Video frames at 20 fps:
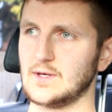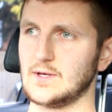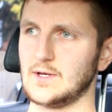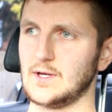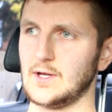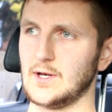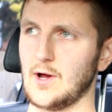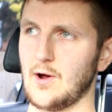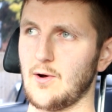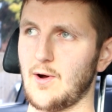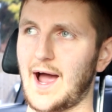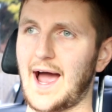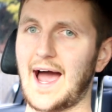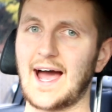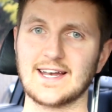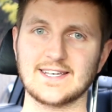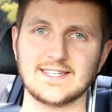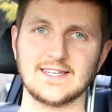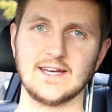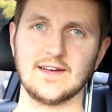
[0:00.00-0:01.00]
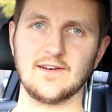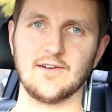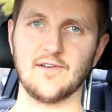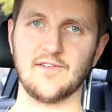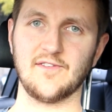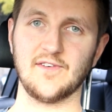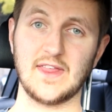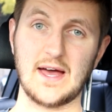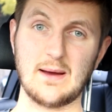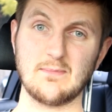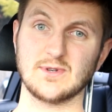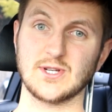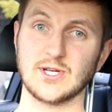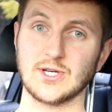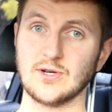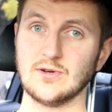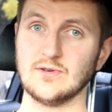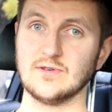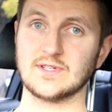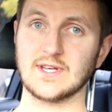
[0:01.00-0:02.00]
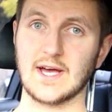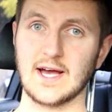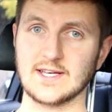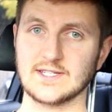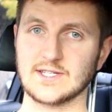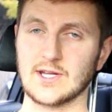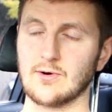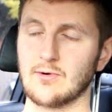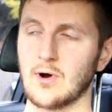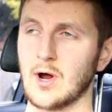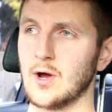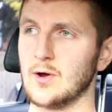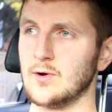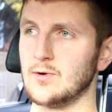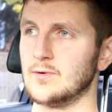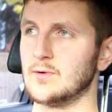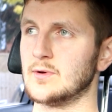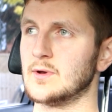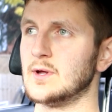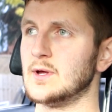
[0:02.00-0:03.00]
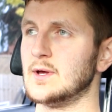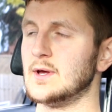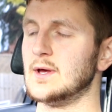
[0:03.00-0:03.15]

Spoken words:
you know, hacked it for them to use as their own.